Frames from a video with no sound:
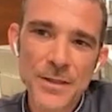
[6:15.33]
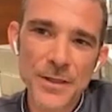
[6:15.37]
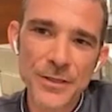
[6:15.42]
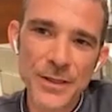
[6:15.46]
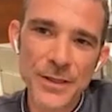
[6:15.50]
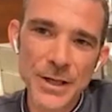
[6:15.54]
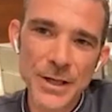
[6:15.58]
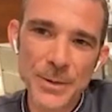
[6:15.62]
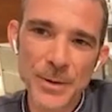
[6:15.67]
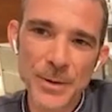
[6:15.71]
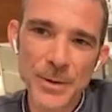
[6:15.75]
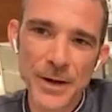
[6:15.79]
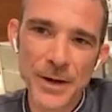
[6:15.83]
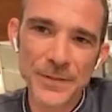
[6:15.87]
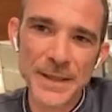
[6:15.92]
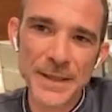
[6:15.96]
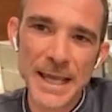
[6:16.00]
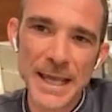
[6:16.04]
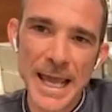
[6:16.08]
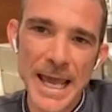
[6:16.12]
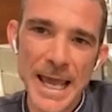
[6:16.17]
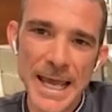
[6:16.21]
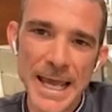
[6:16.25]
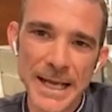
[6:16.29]
The thing about
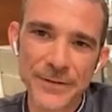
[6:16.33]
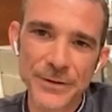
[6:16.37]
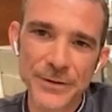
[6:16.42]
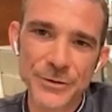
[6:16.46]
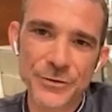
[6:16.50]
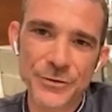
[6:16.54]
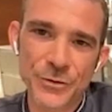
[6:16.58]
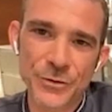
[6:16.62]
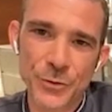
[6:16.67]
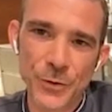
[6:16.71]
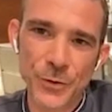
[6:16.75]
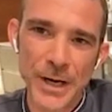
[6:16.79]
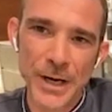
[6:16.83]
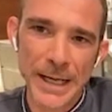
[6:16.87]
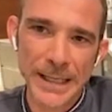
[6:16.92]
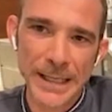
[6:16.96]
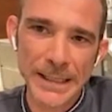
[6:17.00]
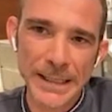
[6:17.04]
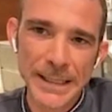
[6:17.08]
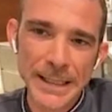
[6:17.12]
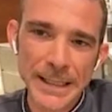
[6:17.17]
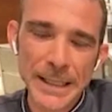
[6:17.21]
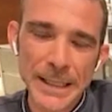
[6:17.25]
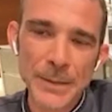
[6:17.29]
the egg that's
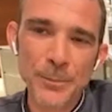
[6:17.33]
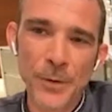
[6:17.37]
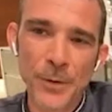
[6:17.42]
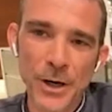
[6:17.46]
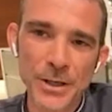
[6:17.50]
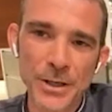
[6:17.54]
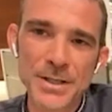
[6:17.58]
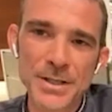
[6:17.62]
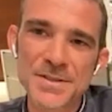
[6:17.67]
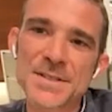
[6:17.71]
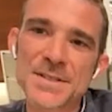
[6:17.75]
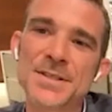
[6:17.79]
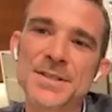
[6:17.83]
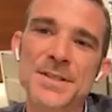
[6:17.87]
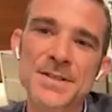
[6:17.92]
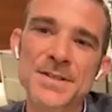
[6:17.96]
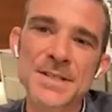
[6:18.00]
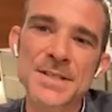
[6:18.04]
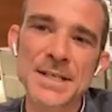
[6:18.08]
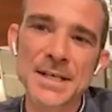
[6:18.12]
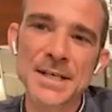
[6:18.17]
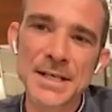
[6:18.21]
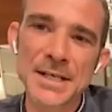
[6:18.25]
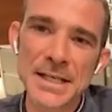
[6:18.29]
great, Mark, is it
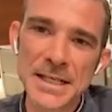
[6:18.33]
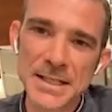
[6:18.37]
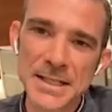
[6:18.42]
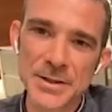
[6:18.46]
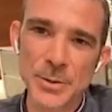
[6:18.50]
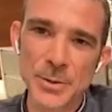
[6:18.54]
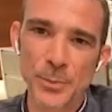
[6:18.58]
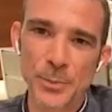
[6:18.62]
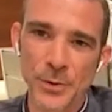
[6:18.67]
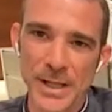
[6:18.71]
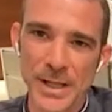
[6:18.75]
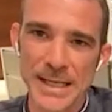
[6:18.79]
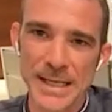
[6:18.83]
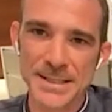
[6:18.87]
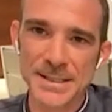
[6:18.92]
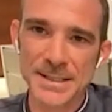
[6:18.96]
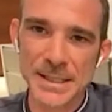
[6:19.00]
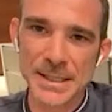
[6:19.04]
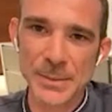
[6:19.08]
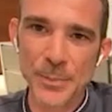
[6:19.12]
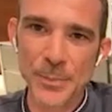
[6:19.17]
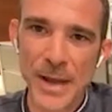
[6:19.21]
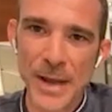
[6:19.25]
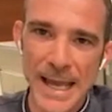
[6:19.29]
doesn't need the
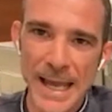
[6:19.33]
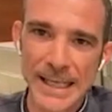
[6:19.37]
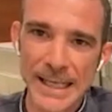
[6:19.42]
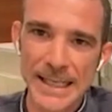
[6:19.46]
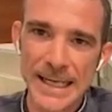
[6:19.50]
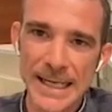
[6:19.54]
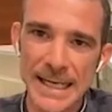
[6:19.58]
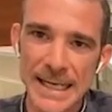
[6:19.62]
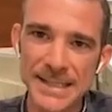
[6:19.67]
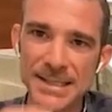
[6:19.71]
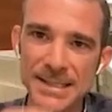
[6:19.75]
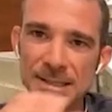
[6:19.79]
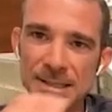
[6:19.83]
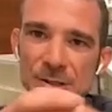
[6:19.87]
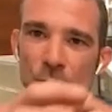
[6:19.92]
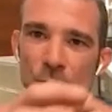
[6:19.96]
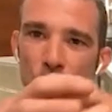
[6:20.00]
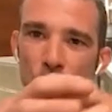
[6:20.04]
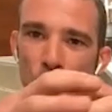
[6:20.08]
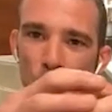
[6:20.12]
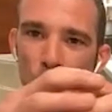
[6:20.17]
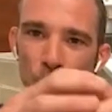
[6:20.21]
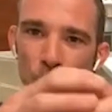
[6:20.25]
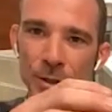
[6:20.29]
plastic bag. It has its
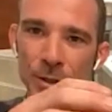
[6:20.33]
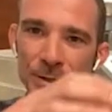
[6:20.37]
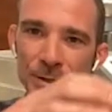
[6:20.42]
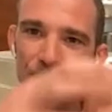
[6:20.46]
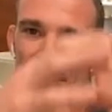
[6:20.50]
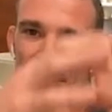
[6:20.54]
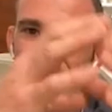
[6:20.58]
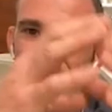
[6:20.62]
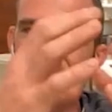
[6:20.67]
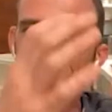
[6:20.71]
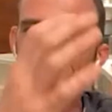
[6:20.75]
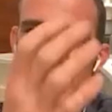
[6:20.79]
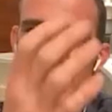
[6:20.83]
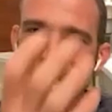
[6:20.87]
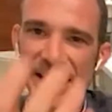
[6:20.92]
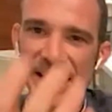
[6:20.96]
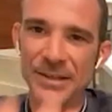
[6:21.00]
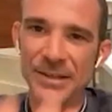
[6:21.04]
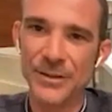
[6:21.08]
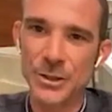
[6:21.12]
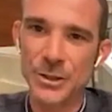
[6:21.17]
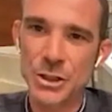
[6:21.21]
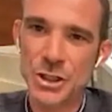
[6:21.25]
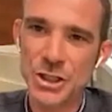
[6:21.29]
own
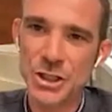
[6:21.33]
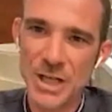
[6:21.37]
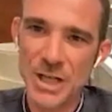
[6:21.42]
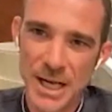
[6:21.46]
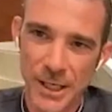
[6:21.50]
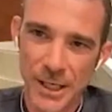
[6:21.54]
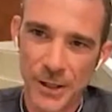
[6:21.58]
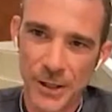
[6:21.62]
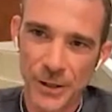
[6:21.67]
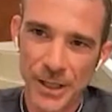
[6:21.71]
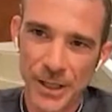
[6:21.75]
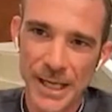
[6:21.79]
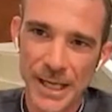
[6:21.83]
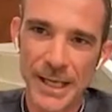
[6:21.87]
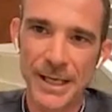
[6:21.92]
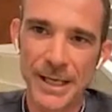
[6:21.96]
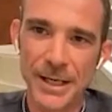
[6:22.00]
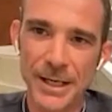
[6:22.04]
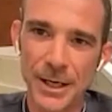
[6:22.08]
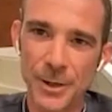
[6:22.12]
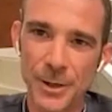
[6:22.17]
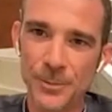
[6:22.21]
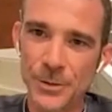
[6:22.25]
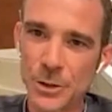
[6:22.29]
skin, the shell, and
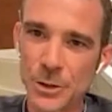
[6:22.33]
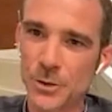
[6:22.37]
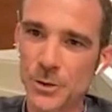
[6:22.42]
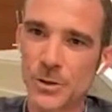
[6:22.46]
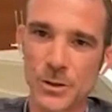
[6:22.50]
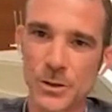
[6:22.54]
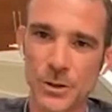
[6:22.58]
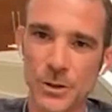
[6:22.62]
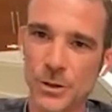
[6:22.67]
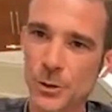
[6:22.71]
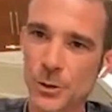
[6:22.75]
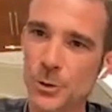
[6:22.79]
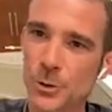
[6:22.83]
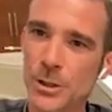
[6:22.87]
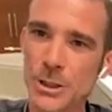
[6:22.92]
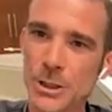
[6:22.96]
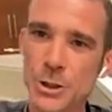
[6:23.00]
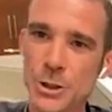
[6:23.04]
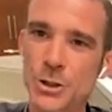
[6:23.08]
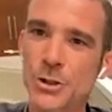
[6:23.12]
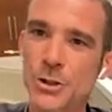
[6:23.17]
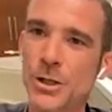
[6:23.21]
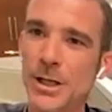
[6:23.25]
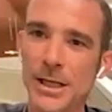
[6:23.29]
you
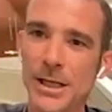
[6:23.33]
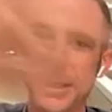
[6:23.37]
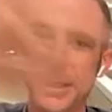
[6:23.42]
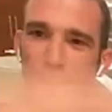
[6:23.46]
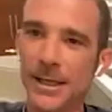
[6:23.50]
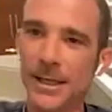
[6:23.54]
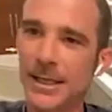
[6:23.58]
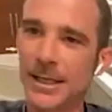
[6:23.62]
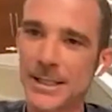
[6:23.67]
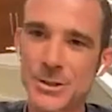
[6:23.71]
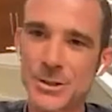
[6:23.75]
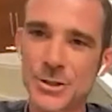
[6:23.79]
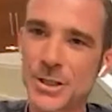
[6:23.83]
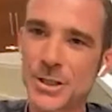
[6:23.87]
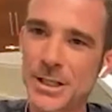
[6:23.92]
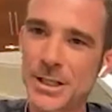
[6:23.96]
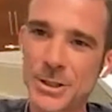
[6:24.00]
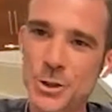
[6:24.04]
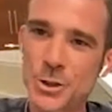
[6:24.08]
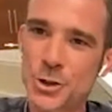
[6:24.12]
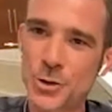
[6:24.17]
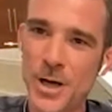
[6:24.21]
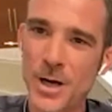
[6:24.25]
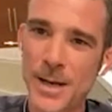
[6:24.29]
can it gets to
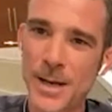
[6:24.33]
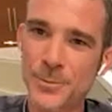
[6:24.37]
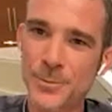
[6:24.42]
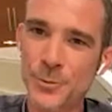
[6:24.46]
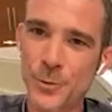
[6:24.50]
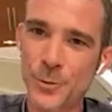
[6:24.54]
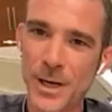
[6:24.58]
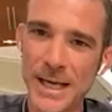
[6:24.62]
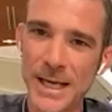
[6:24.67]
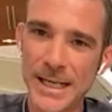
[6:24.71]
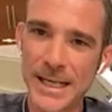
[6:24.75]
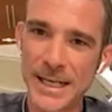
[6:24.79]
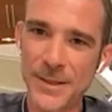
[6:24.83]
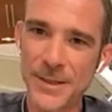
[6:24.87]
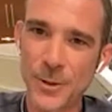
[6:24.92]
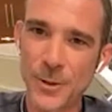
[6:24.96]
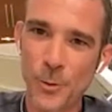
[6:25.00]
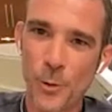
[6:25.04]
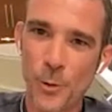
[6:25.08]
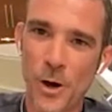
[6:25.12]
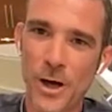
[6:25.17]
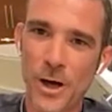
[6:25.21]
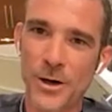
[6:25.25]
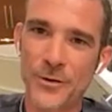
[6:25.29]
get dropped right in the
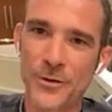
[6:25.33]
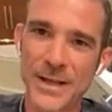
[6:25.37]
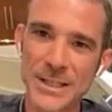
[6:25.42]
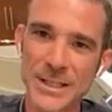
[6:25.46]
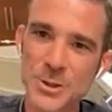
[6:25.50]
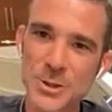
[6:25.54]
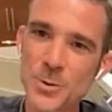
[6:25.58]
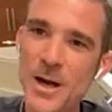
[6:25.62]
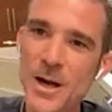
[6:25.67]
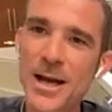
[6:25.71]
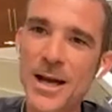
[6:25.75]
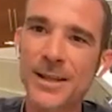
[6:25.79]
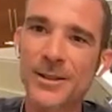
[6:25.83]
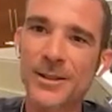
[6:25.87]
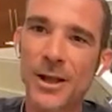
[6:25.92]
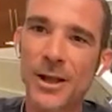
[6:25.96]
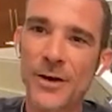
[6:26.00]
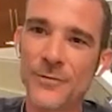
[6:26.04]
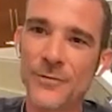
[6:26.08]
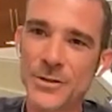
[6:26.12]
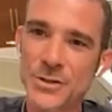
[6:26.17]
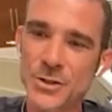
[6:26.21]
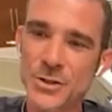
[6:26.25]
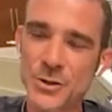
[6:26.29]
water. That's why I
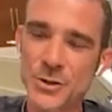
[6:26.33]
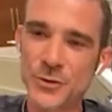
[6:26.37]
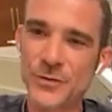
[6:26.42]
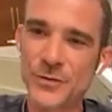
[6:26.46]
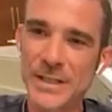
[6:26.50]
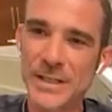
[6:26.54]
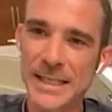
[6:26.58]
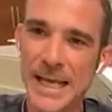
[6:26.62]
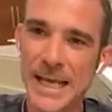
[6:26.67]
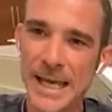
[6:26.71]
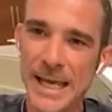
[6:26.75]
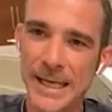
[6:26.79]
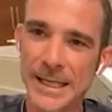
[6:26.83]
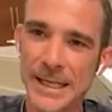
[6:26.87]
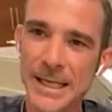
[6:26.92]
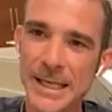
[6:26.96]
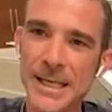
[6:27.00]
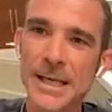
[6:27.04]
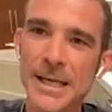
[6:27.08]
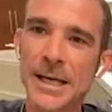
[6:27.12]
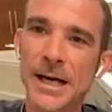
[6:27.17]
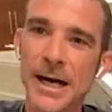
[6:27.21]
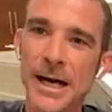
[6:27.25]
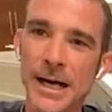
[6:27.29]
love the sous vide egg.
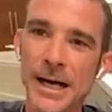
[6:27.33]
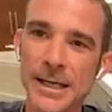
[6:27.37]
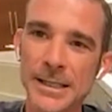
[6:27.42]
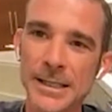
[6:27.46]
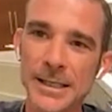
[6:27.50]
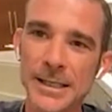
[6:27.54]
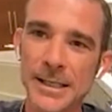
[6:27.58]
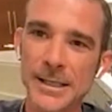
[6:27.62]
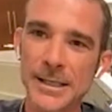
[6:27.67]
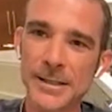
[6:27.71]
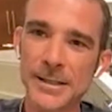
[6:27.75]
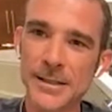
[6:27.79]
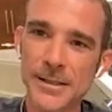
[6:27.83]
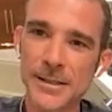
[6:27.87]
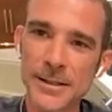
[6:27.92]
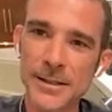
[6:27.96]
I can